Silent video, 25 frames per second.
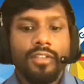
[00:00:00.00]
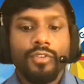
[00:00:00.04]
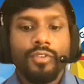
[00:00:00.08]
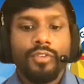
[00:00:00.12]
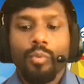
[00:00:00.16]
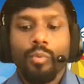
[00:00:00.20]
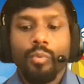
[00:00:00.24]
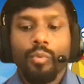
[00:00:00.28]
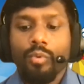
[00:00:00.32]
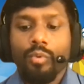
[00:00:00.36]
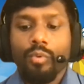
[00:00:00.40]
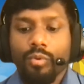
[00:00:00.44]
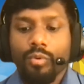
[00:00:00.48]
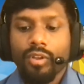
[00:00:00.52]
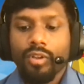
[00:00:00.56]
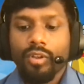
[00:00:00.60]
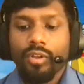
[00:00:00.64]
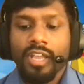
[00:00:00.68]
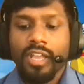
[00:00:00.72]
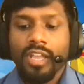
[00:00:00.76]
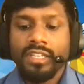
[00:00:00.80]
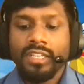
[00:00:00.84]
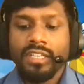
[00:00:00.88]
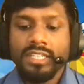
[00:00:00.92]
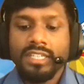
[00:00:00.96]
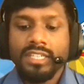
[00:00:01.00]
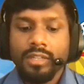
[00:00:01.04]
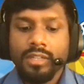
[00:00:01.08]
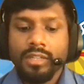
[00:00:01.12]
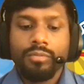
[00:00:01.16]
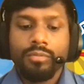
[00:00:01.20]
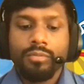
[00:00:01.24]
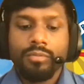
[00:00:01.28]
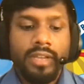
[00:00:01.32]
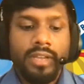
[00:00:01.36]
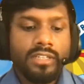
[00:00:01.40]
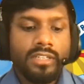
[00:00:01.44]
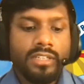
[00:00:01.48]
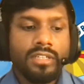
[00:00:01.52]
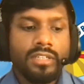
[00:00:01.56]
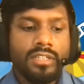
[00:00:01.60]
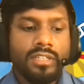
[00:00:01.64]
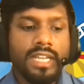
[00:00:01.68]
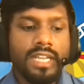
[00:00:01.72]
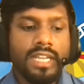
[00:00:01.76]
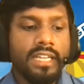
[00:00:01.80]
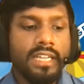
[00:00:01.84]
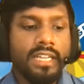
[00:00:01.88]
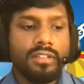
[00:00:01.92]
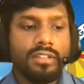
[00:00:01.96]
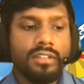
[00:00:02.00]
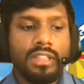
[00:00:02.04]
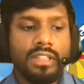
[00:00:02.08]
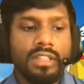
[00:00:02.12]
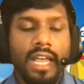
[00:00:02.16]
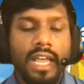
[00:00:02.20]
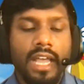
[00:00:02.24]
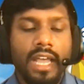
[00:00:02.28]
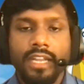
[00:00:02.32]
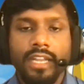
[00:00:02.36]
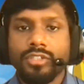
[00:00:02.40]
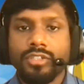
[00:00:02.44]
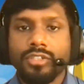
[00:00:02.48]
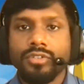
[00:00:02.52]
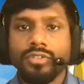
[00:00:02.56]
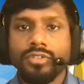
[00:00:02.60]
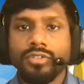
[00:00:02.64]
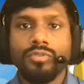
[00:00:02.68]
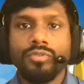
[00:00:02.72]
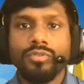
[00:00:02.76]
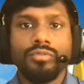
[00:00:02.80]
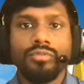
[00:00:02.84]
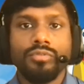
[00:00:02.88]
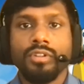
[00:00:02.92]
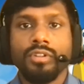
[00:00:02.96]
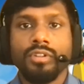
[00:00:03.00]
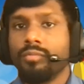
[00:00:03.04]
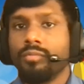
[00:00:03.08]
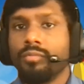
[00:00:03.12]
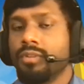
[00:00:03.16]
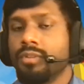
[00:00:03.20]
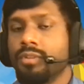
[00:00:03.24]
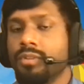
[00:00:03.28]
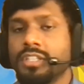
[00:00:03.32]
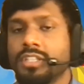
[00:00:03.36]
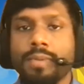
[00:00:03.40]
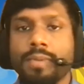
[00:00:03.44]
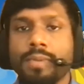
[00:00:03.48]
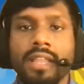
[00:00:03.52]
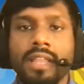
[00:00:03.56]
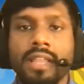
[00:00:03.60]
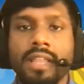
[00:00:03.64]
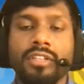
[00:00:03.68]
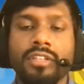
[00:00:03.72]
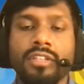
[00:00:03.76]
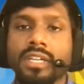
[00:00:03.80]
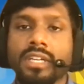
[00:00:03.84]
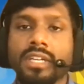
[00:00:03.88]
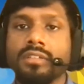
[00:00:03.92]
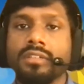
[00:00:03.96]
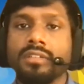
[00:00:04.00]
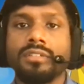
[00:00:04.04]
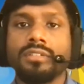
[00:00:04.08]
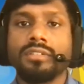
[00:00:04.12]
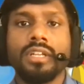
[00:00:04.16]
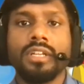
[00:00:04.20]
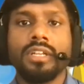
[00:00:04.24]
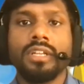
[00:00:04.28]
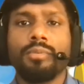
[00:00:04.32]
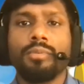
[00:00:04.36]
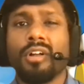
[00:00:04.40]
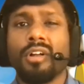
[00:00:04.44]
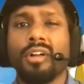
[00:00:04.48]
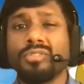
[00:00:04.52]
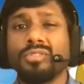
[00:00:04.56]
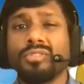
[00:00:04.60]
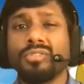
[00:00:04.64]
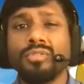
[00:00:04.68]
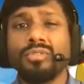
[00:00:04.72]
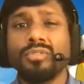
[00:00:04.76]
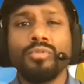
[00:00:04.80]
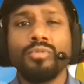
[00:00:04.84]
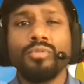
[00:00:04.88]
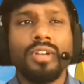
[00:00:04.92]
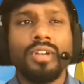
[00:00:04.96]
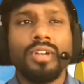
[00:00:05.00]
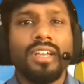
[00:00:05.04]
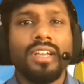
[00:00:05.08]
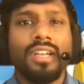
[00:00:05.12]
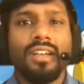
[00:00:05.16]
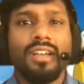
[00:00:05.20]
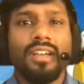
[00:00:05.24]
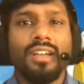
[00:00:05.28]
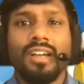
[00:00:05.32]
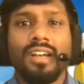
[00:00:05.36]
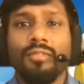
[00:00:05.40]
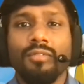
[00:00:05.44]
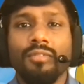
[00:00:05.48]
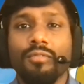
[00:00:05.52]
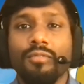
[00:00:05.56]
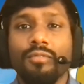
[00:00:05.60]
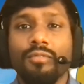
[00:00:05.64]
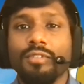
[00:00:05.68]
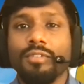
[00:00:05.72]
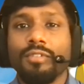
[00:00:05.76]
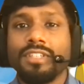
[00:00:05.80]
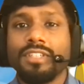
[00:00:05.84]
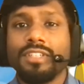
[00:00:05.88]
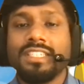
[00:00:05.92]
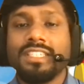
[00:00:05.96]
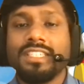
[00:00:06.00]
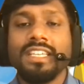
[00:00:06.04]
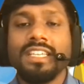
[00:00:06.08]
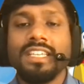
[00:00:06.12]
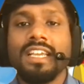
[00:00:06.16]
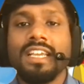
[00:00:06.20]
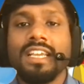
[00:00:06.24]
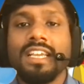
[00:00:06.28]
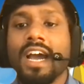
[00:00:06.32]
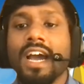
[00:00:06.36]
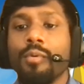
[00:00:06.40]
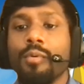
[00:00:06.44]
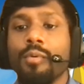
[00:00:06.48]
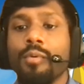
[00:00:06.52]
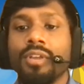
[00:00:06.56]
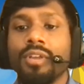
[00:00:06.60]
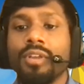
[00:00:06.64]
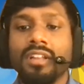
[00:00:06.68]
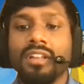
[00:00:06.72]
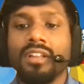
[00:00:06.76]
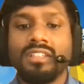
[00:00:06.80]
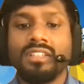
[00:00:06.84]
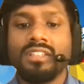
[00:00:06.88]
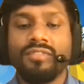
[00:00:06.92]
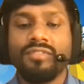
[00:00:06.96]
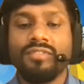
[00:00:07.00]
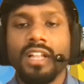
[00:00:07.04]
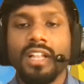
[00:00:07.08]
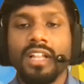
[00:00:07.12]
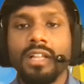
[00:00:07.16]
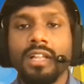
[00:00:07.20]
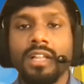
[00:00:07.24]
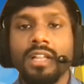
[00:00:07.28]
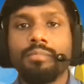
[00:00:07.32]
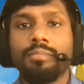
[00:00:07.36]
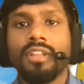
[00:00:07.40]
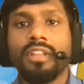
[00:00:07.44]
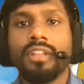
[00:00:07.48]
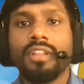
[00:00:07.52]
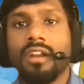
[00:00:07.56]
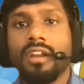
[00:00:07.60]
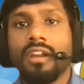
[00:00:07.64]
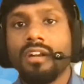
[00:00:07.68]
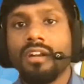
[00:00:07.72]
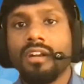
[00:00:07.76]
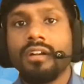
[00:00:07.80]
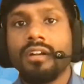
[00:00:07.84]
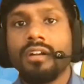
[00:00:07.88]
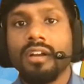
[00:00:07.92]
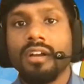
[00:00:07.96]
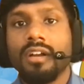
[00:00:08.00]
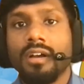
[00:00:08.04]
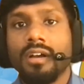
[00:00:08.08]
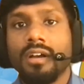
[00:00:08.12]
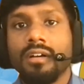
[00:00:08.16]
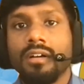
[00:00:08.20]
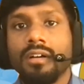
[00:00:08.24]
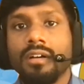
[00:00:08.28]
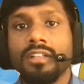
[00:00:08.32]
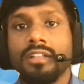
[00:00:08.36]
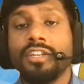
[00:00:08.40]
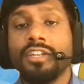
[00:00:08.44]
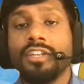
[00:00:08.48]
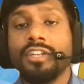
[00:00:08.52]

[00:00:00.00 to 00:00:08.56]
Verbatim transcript: So in dealing with my interns, I like to you know expand their technical skill, but also uh, see how we can develop their uh,